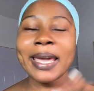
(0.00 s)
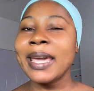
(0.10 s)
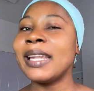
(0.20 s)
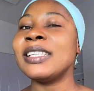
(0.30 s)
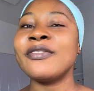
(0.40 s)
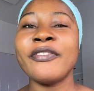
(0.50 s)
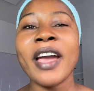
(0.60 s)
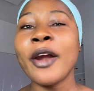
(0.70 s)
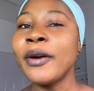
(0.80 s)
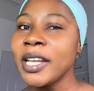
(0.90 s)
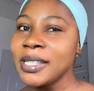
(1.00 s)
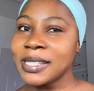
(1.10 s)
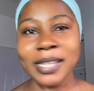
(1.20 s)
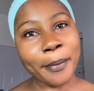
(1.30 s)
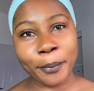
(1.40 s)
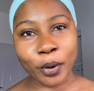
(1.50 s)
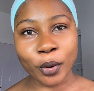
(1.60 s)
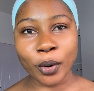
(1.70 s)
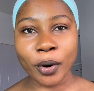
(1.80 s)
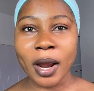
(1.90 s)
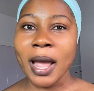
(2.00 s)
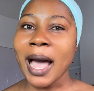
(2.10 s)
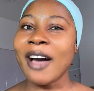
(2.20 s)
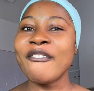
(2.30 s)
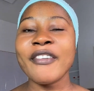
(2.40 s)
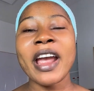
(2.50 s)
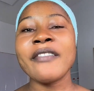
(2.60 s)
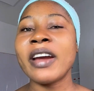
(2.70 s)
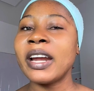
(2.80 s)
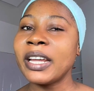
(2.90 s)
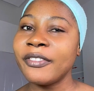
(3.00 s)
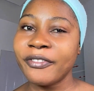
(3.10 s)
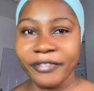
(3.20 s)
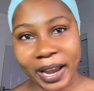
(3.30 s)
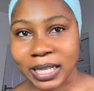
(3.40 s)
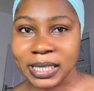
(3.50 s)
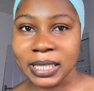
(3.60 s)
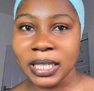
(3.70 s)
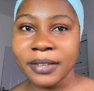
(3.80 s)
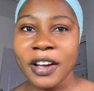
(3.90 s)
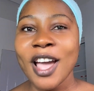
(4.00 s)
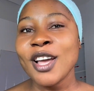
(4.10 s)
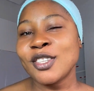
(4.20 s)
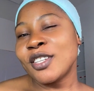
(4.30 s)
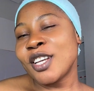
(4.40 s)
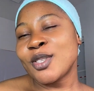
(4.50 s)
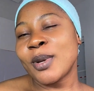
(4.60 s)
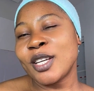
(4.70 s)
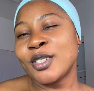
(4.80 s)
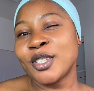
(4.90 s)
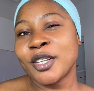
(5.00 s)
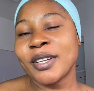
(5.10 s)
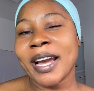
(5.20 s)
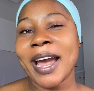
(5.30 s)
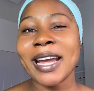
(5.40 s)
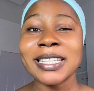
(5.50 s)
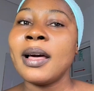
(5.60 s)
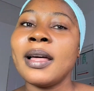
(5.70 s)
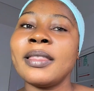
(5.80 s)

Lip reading: It is very simple and very effective. So I just wanted to show you guys.